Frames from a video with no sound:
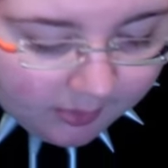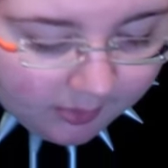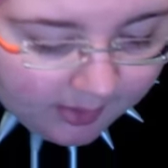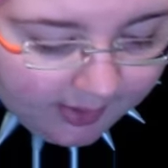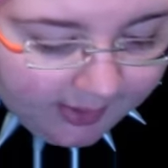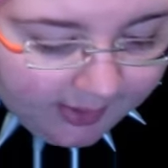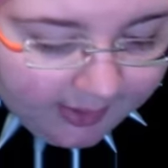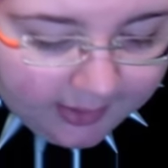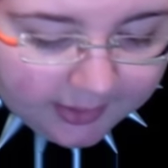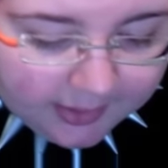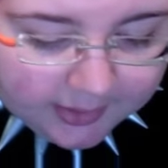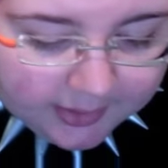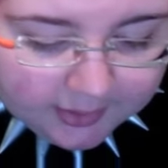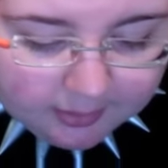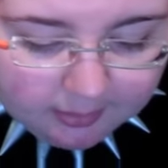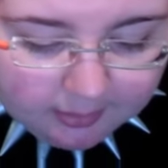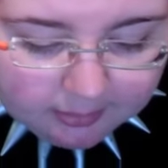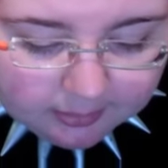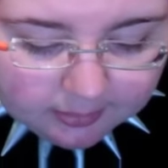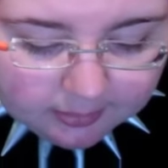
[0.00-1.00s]
and
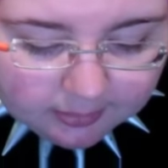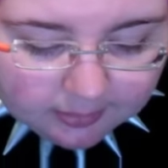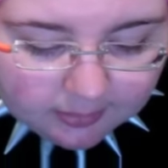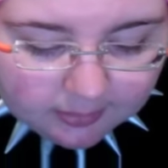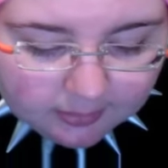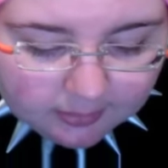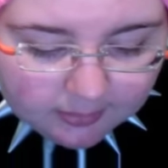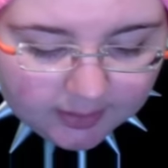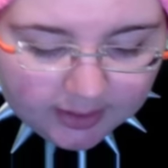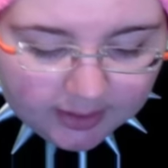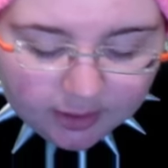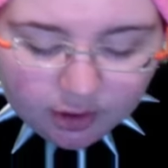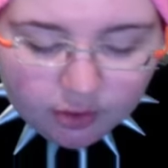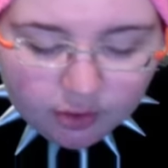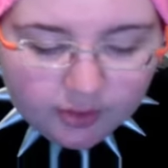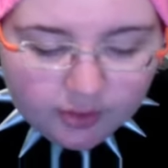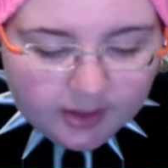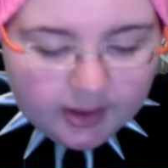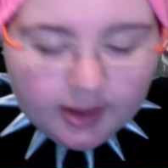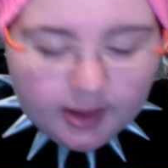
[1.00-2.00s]
I know
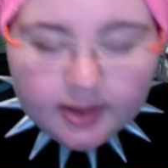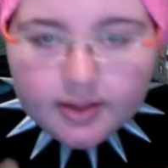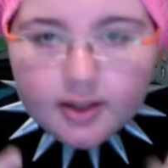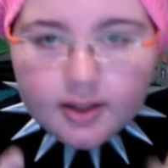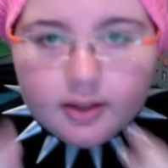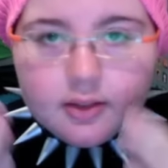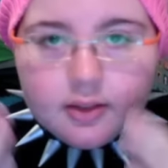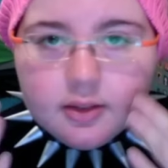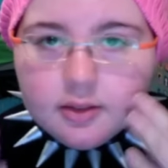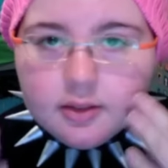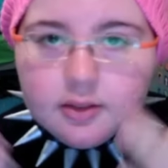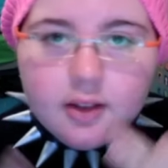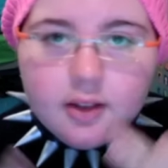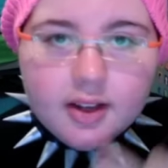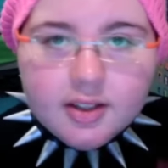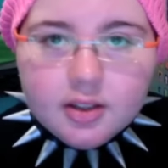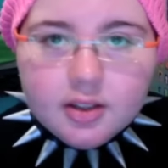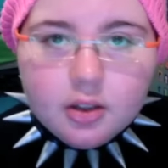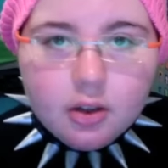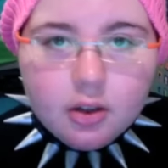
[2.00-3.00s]
it has that
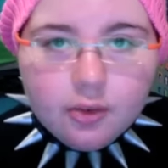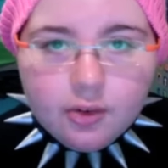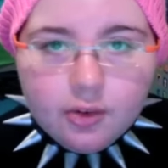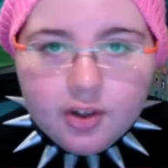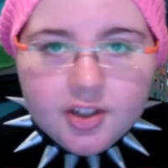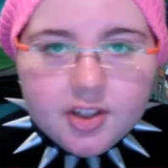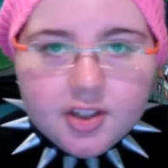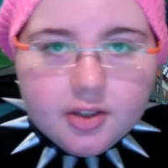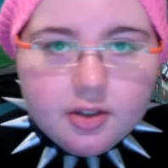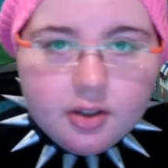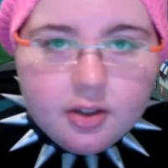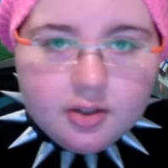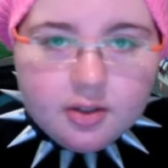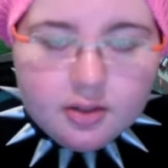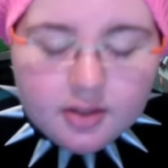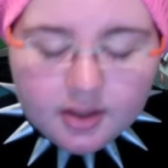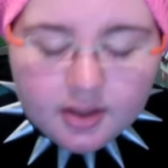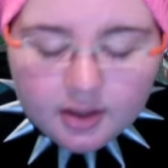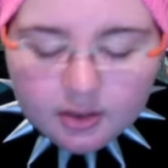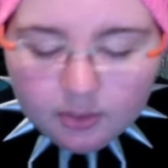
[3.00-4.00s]
nice coverage, doesn't
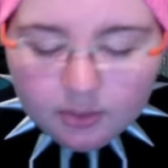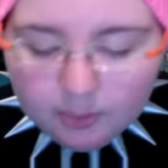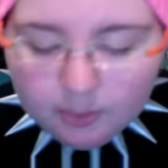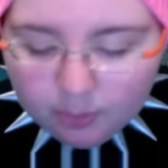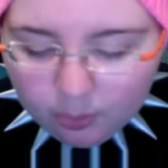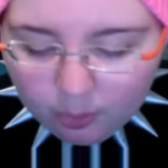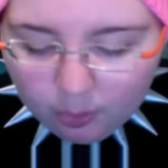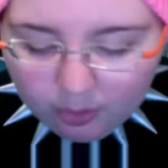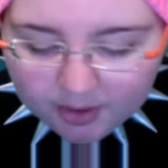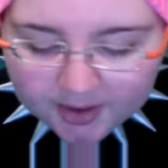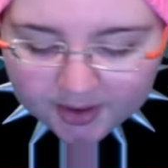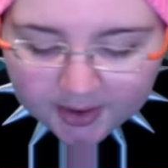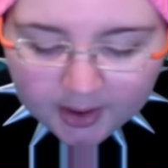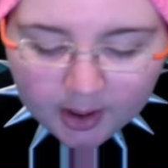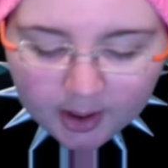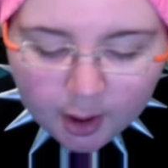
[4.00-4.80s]
sit on pores,